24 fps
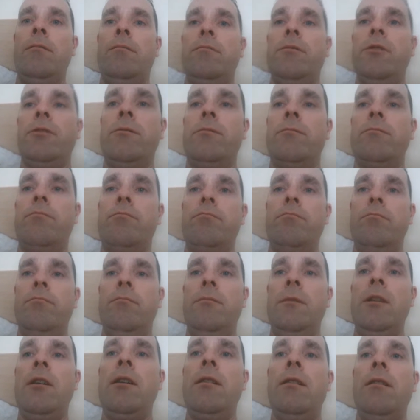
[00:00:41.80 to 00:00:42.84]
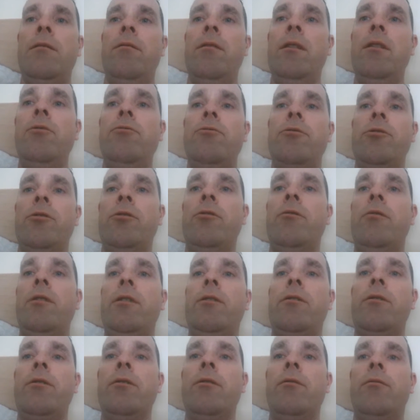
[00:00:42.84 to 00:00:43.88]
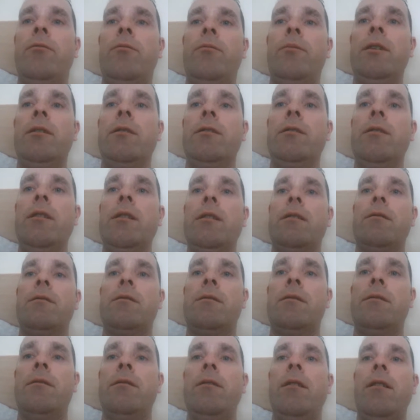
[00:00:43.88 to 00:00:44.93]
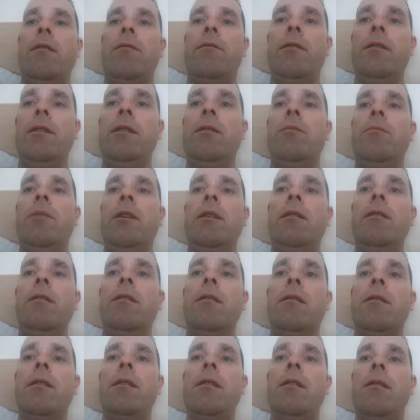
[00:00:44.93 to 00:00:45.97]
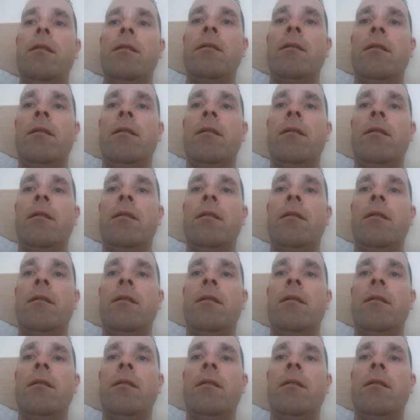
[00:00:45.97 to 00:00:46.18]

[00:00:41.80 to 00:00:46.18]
just non-evolutionary stuff, because that's definitely a big lie.